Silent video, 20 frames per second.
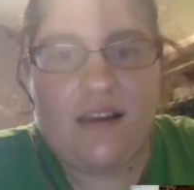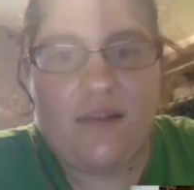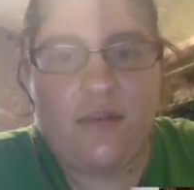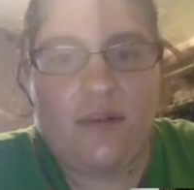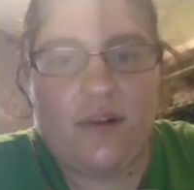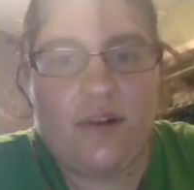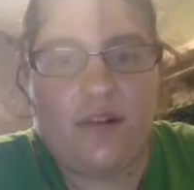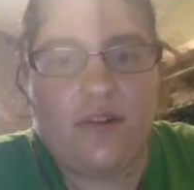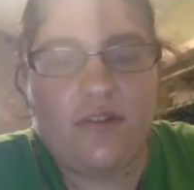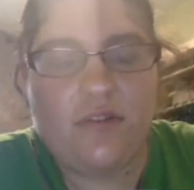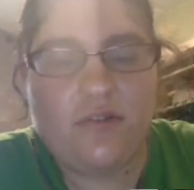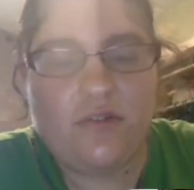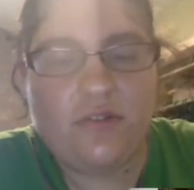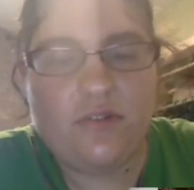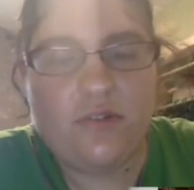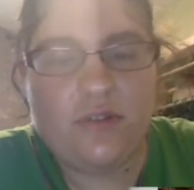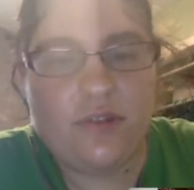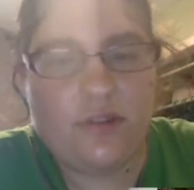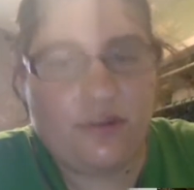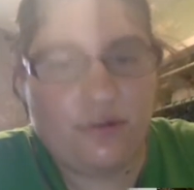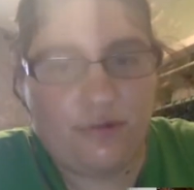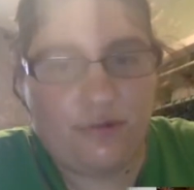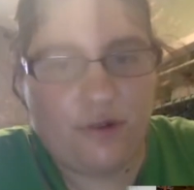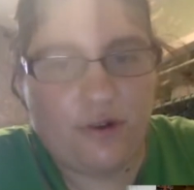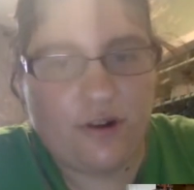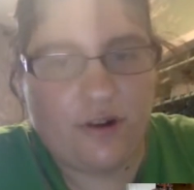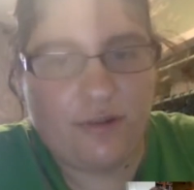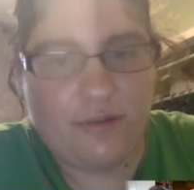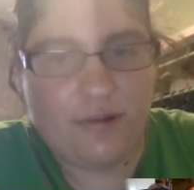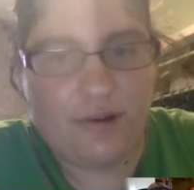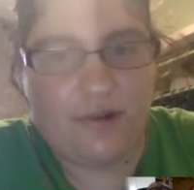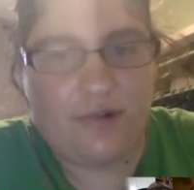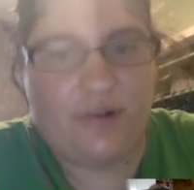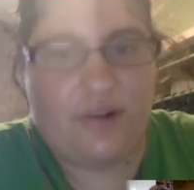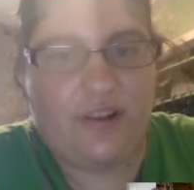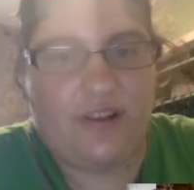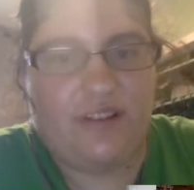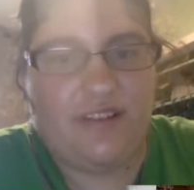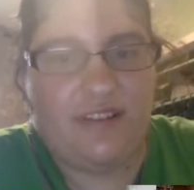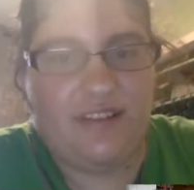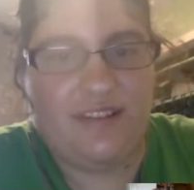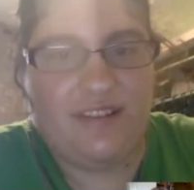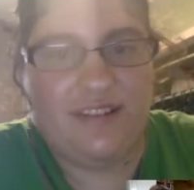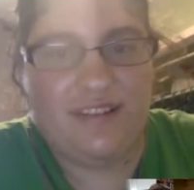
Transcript: why don't you do a thwart opponents?